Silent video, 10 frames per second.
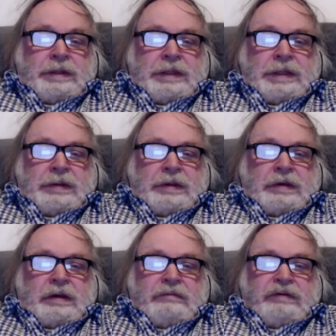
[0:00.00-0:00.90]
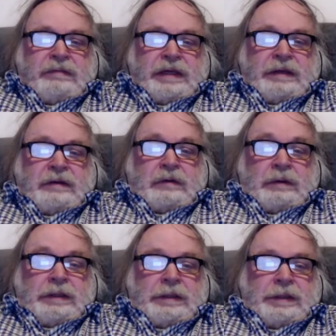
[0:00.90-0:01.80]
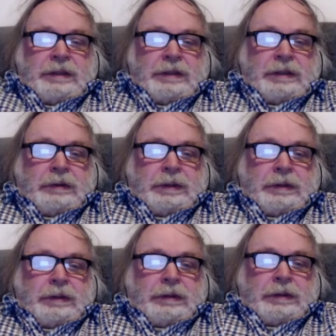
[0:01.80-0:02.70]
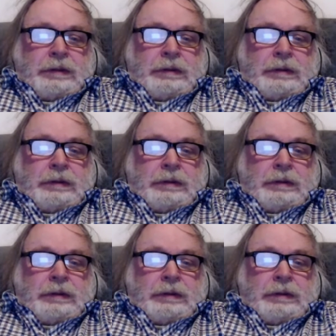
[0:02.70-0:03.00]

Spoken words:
disregard Brahminical institutions,